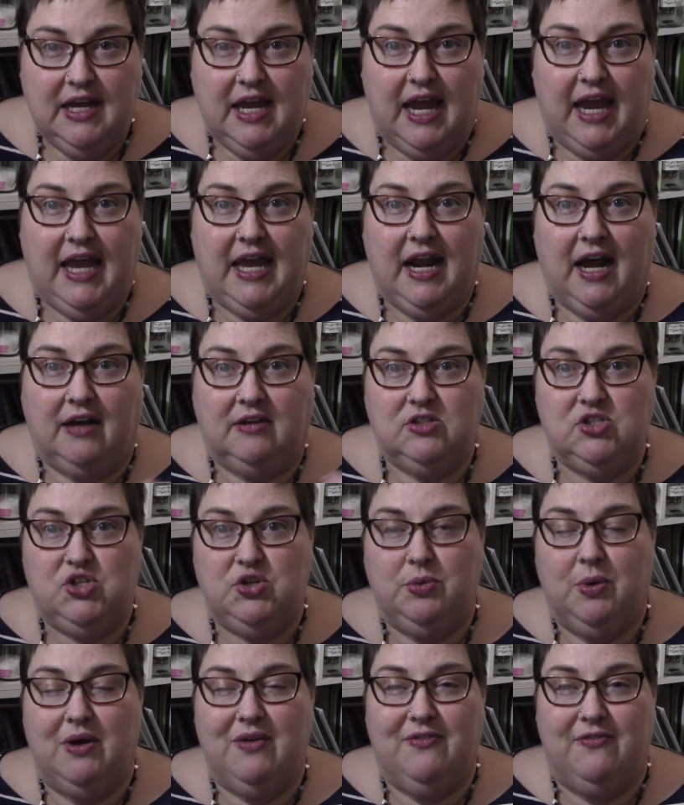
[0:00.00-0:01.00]
and I'll
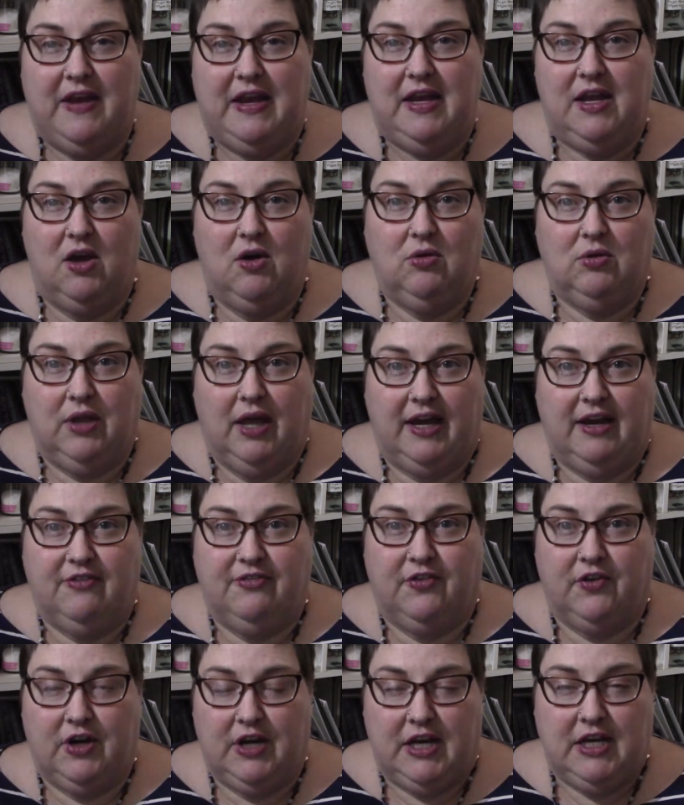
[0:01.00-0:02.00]
do a video like
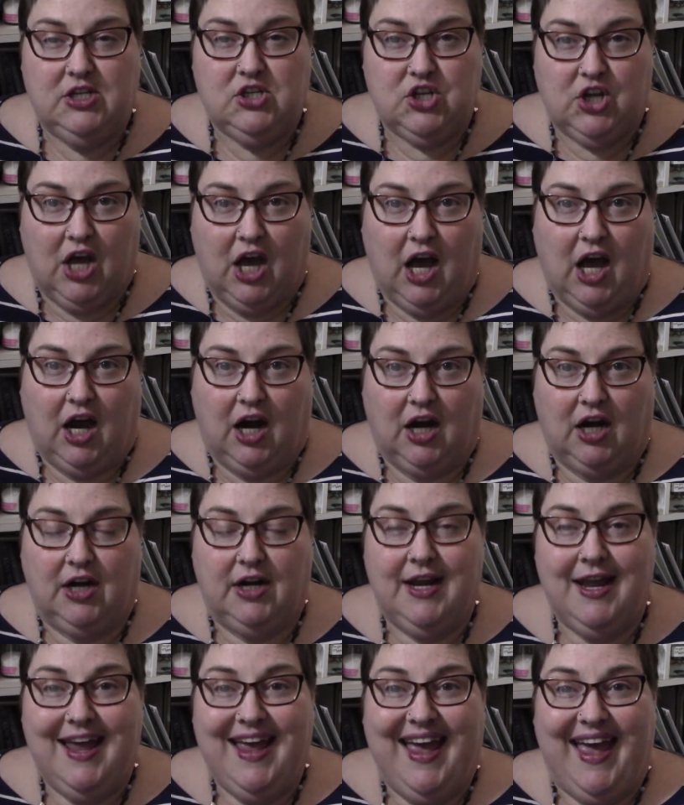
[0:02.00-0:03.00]
for each
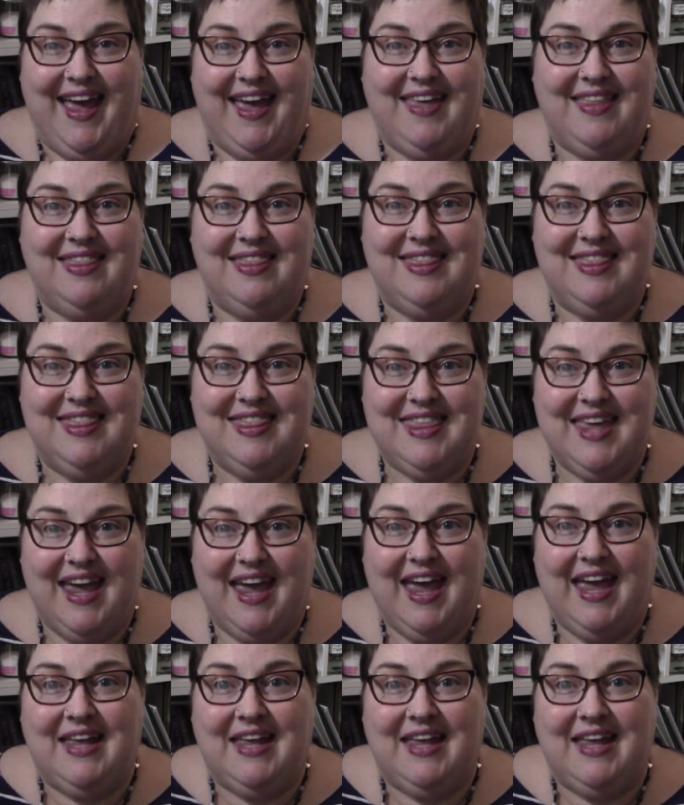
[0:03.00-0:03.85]
card and the,